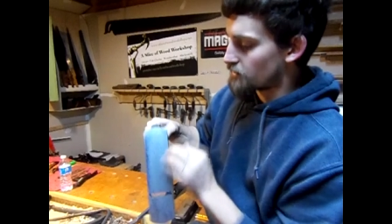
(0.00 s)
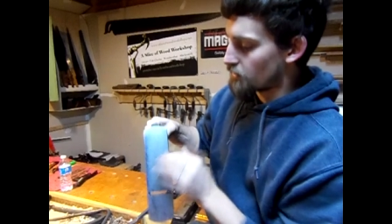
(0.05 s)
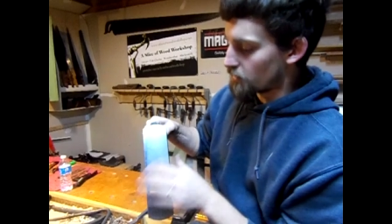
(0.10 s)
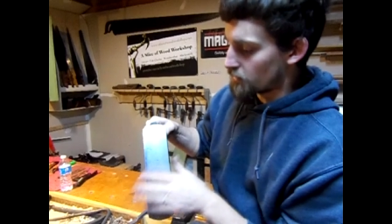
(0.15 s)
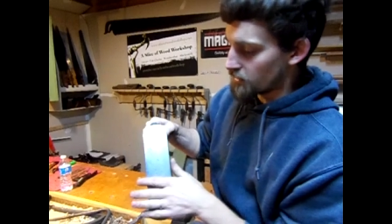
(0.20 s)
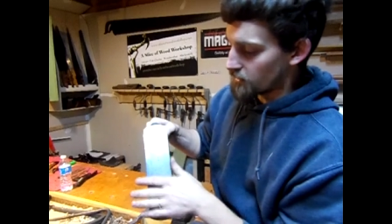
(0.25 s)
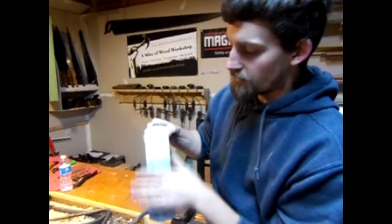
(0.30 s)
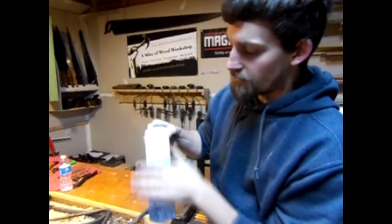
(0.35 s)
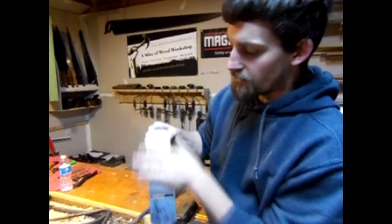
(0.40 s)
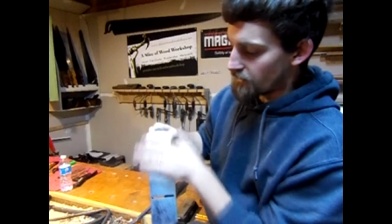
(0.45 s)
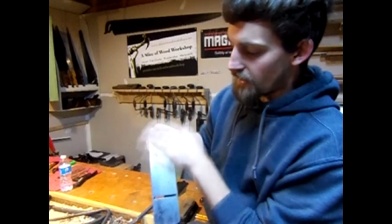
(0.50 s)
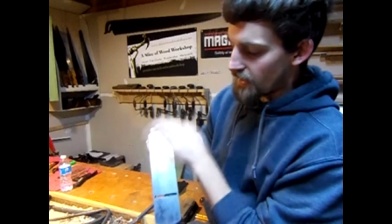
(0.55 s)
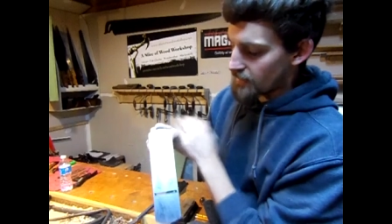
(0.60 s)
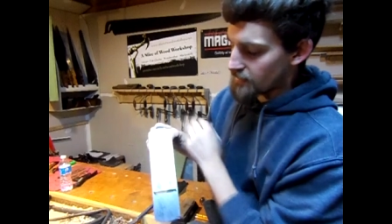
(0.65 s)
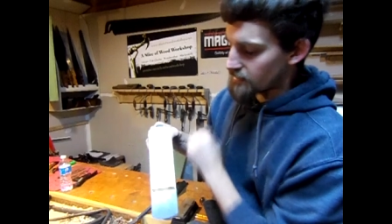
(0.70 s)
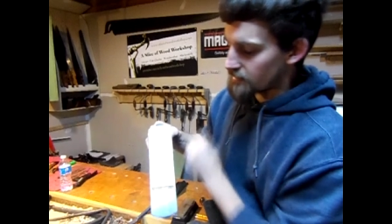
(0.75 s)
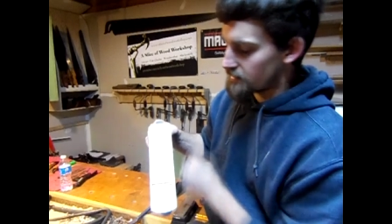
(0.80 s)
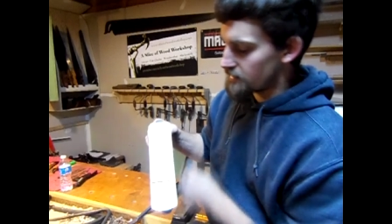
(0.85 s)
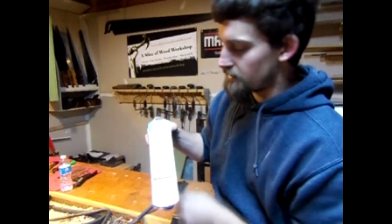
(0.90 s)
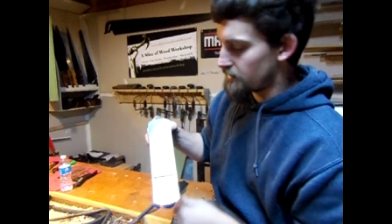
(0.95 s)
totally
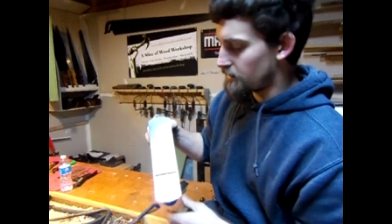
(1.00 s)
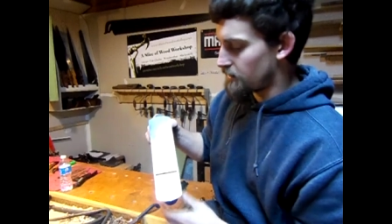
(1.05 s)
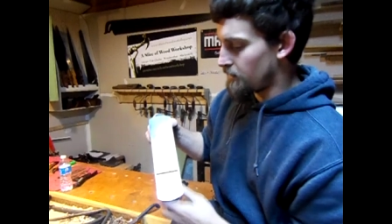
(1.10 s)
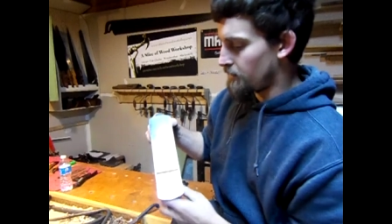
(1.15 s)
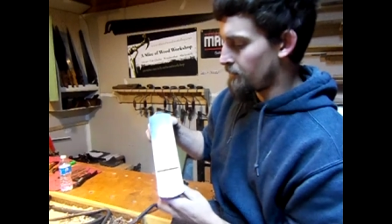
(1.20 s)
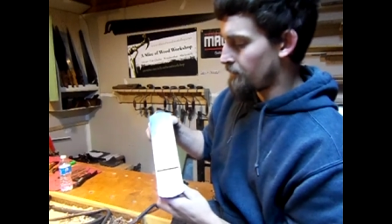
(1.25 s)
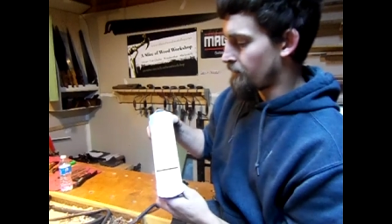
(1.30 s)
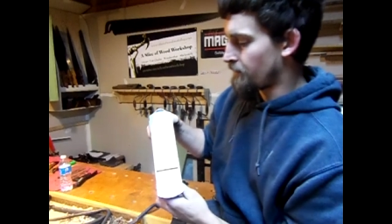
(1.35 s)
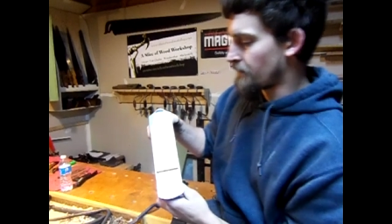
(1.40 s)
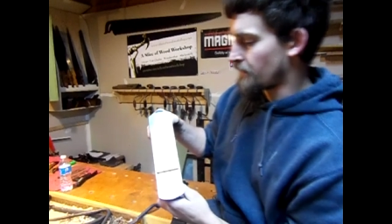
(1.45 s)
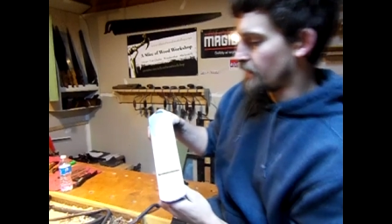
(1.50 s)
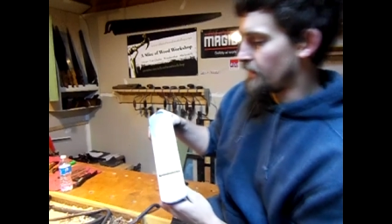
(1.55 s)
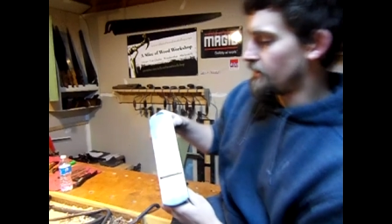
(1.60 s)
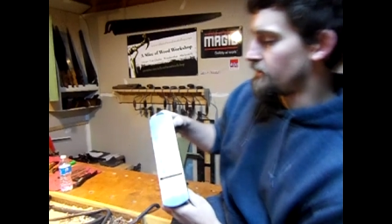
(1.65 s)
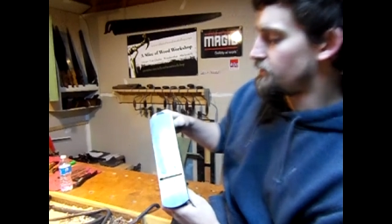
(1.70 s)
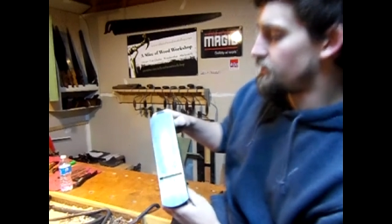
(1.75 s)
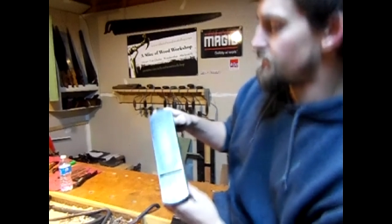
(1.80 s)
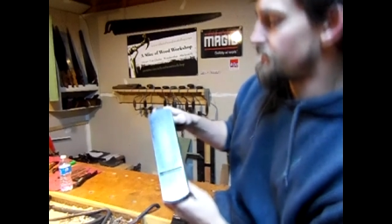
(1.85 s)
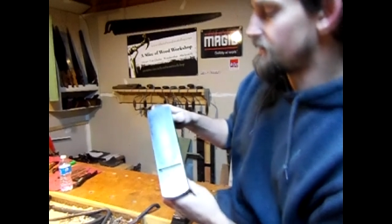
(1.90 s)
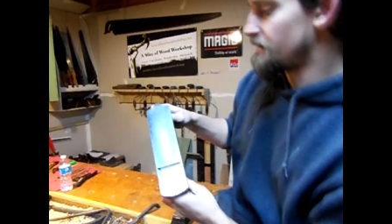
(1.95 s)
flat still.
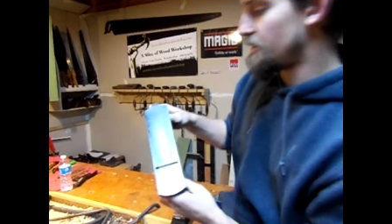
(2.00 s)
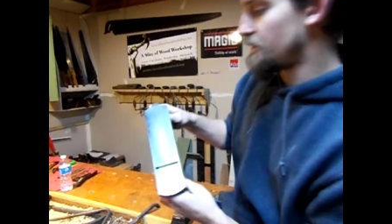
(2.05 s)
And just